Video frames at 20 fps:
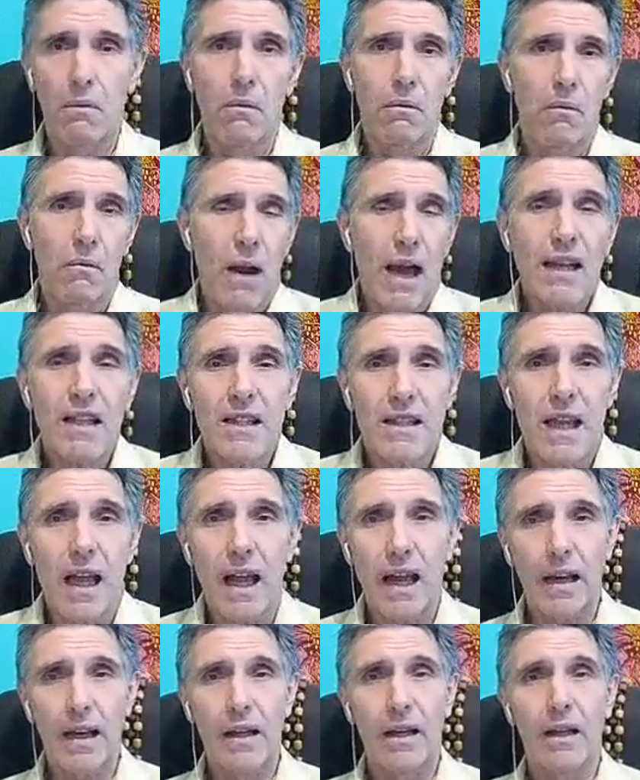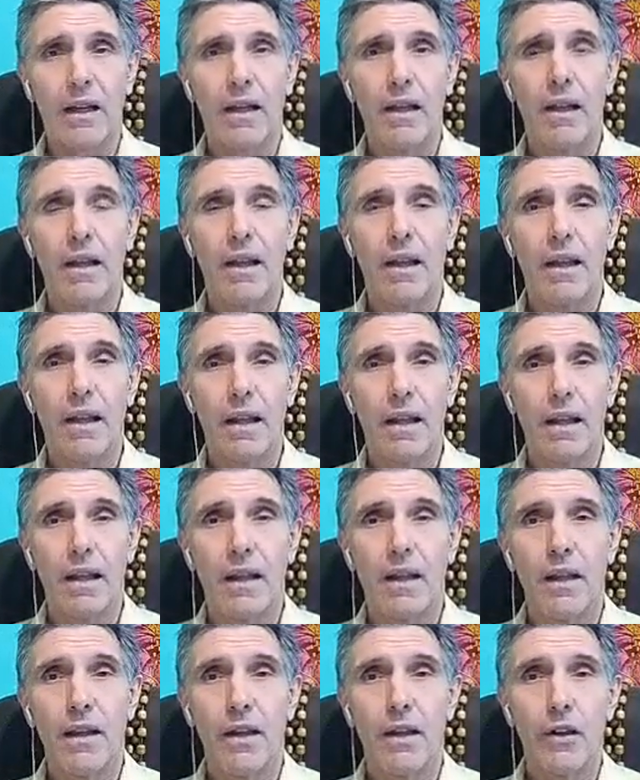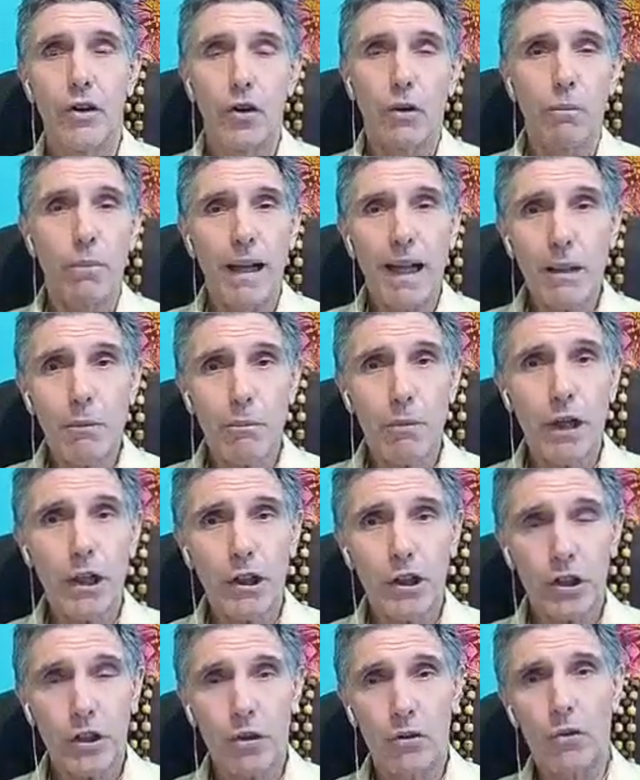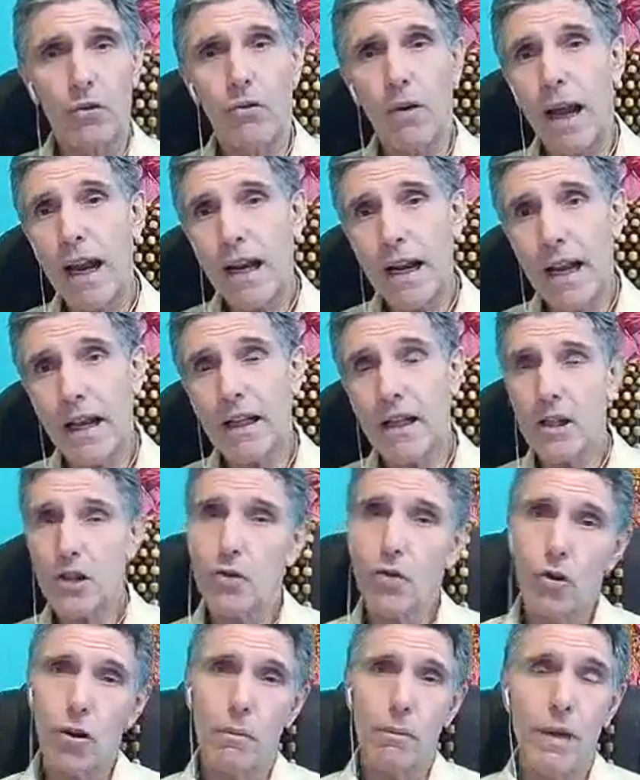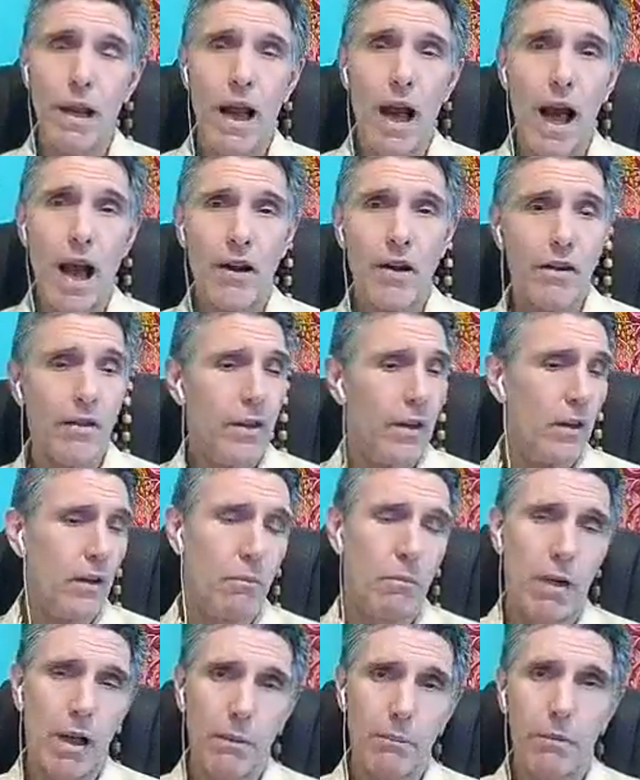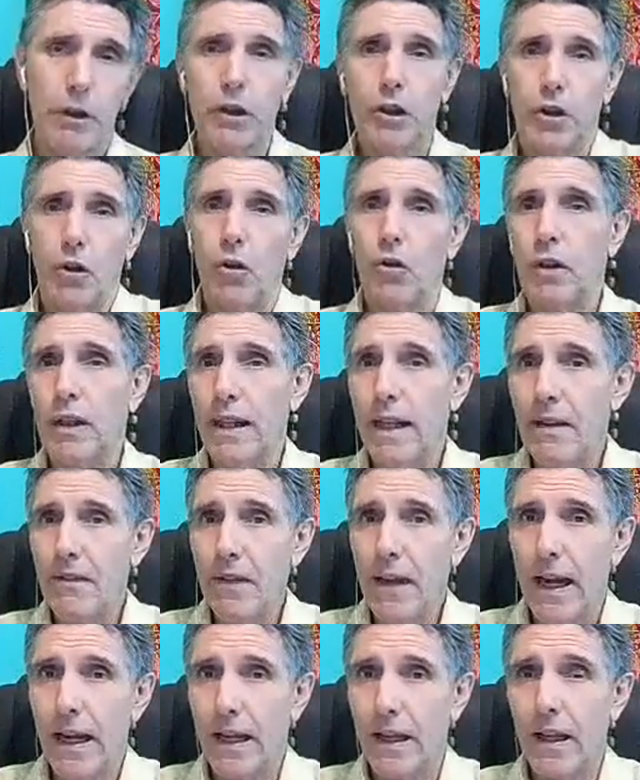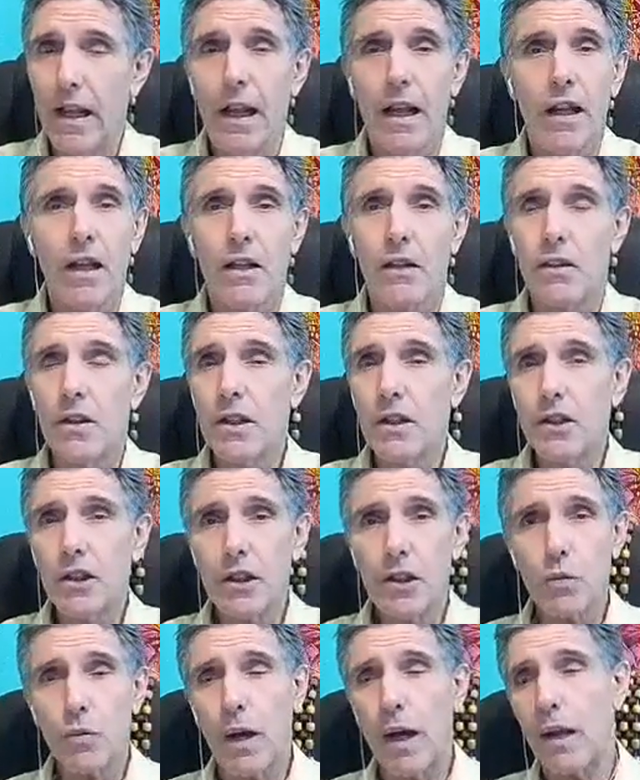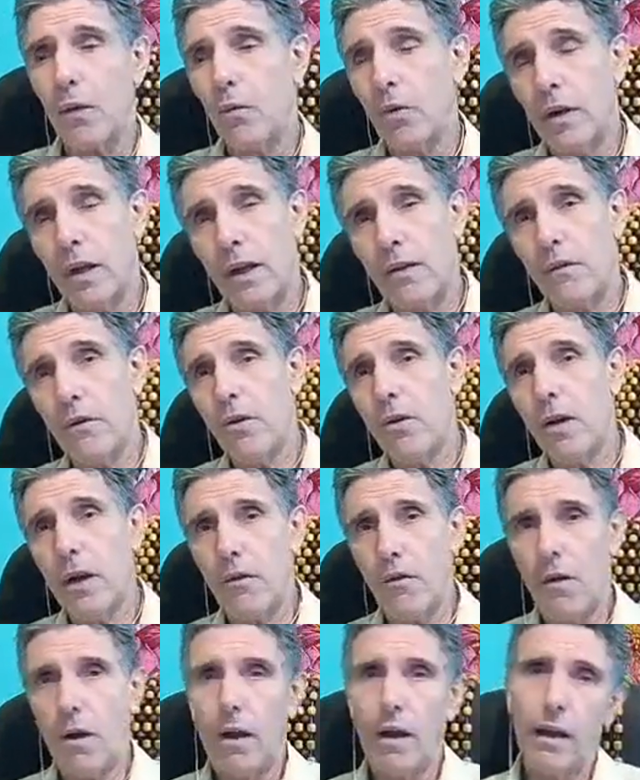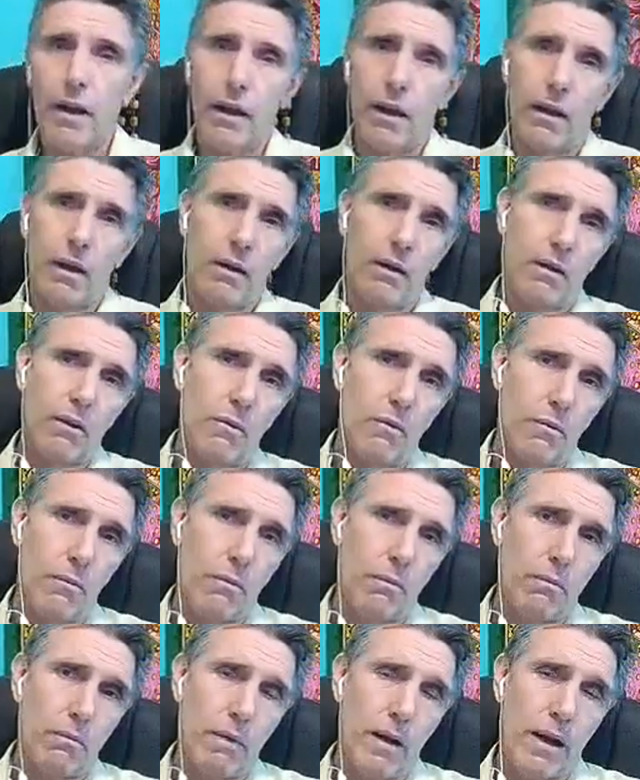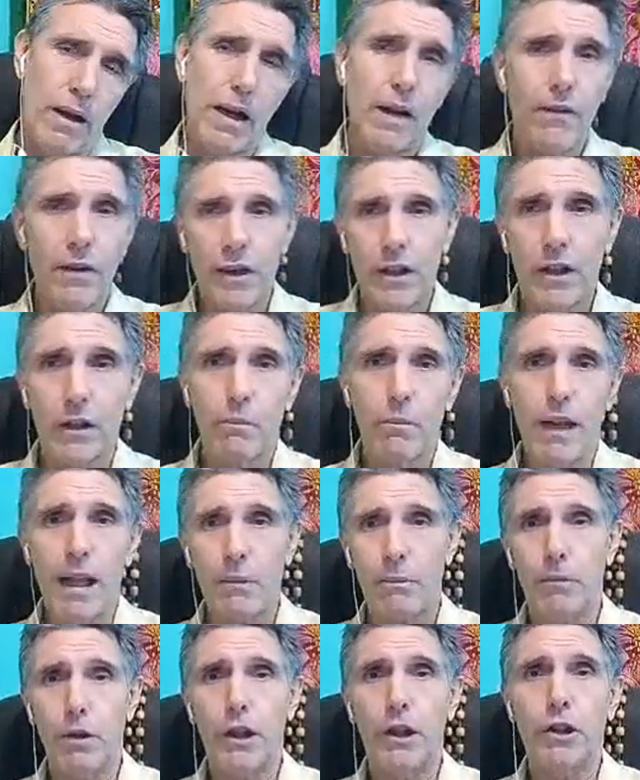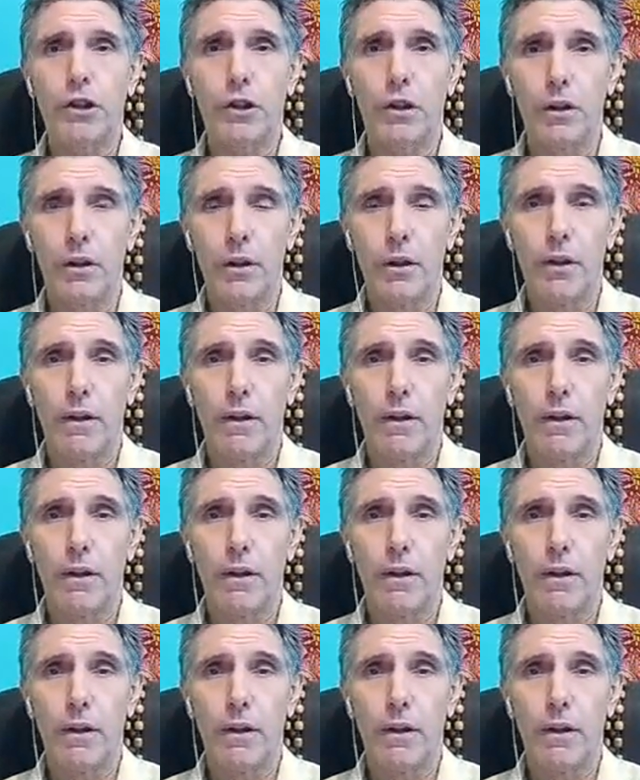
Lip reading: right side, your blood pressure on the right hand is going to be higher than the blood pressure on the left hand. This is why whenever you have elevated blood pressure,